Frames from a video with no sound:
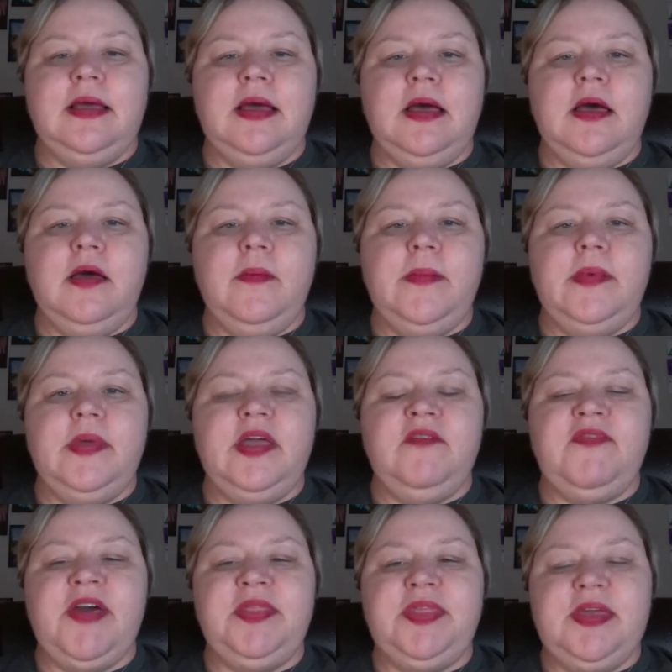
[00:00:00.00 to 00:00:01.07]

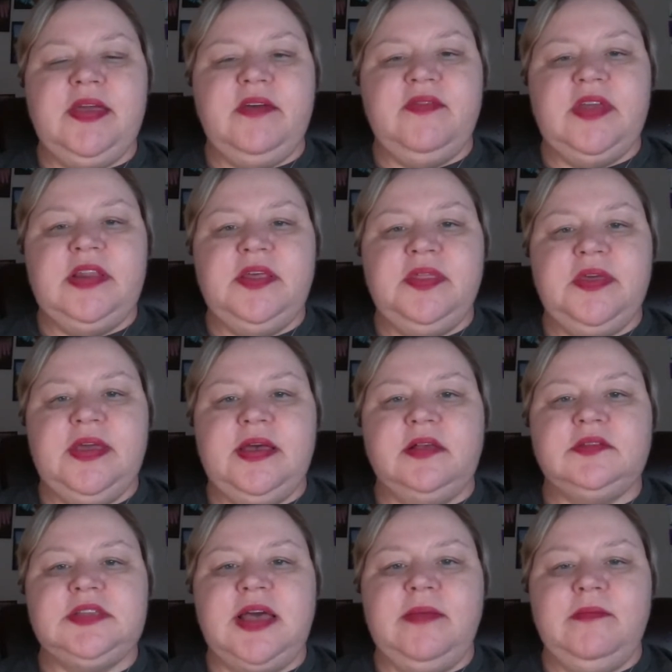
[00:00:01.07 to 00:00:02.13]
If I think of anything
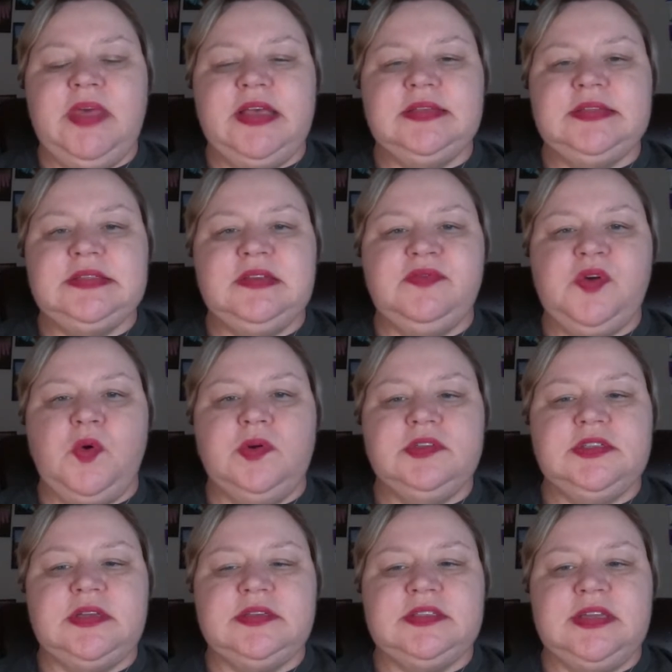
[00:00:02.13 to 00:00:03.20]
else I missed, of
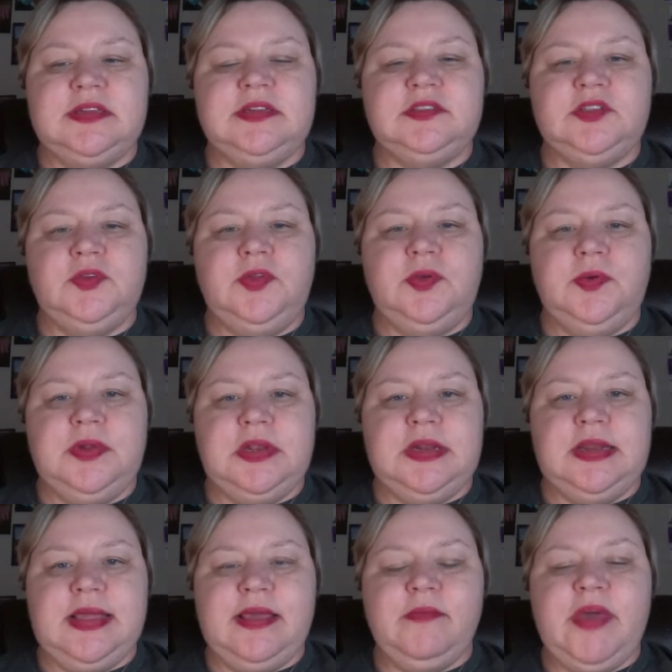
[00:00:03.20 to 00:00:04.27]
course, I'll send it to you in
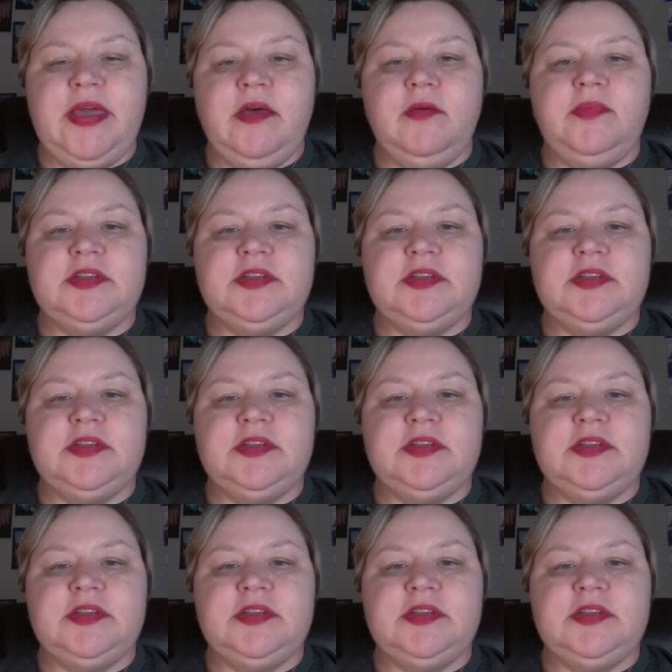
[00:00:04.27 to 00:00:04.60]
an email.